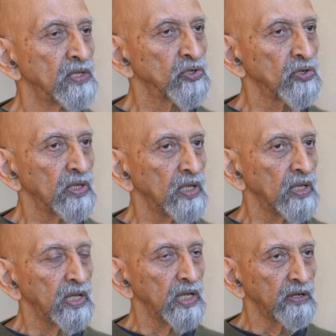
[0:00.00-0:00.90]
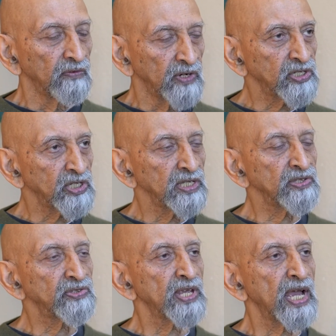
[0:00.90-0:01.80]
So
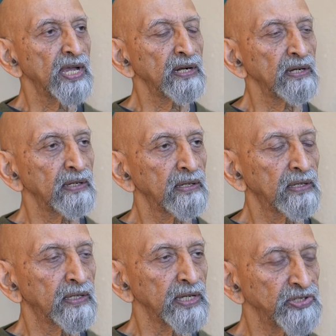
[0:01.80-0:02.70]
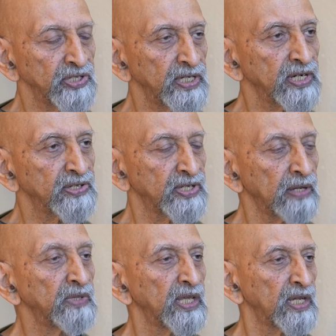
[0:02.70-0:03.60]
inversions are considered
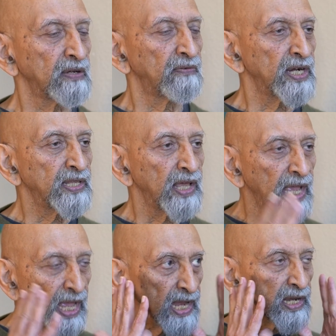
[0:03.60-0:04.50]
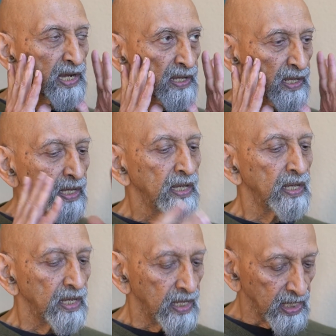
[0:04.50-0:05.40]
something where the head
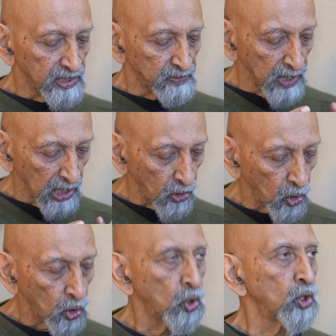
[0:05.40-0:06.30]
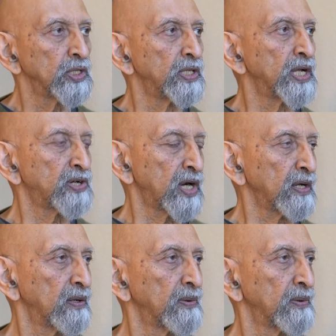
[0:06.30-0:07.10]
is below the trunk.